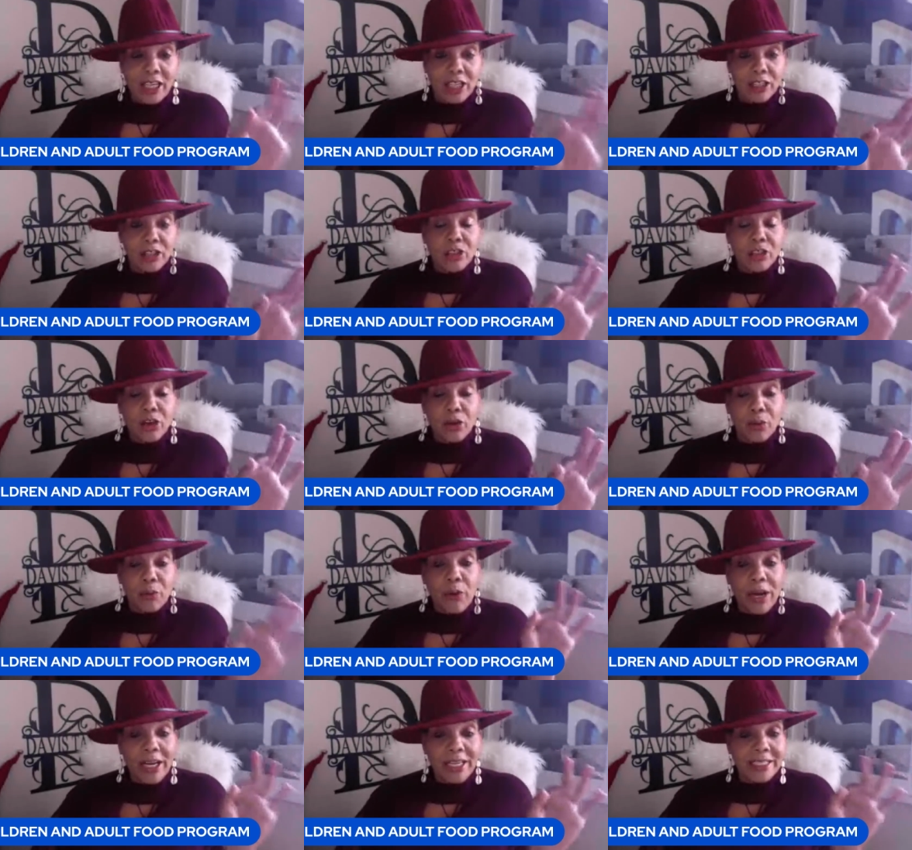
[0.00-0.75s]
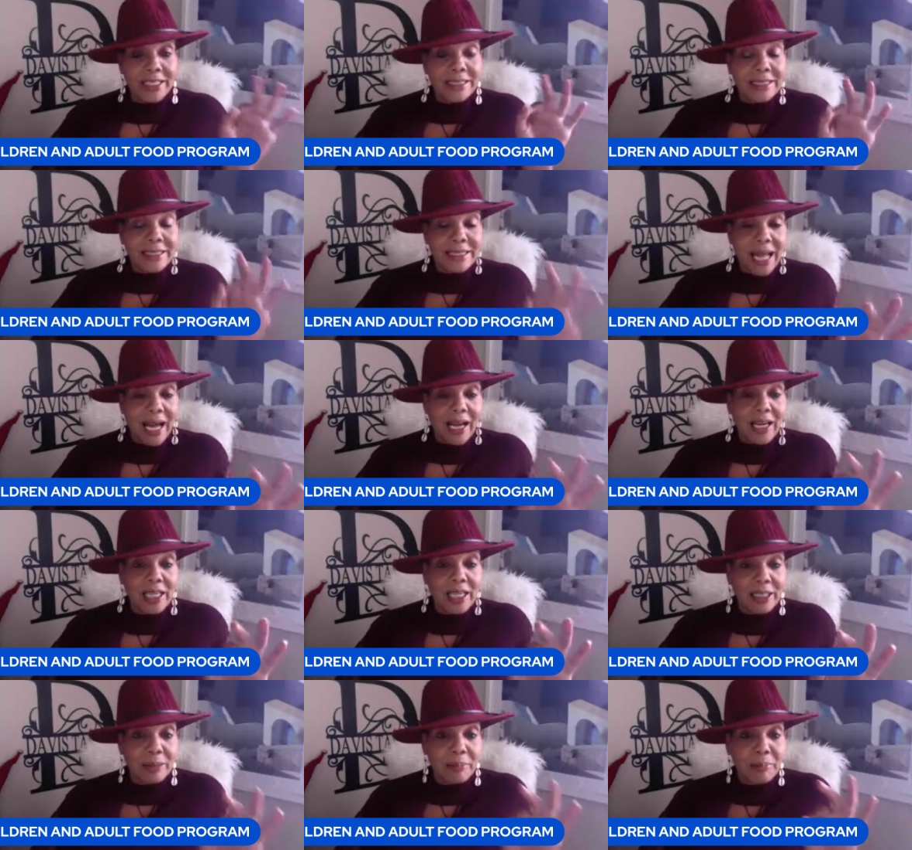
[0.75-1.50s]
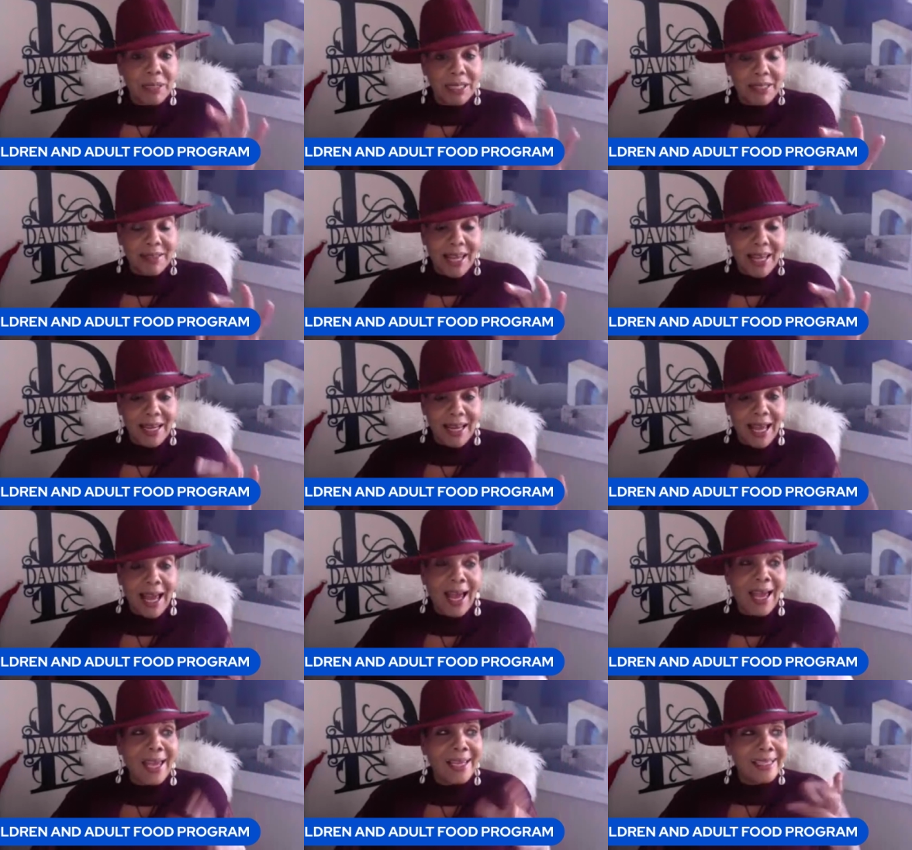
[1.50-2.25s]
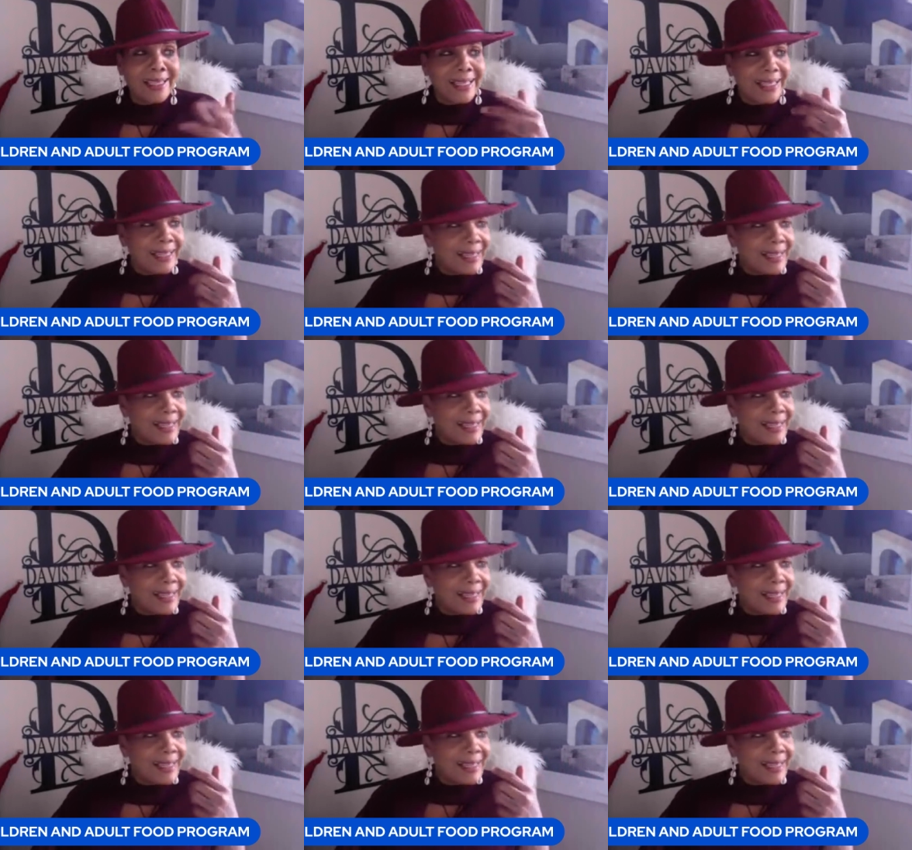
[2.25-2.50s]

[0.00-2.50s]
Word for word: gonna your rate is not gonna be that high and it,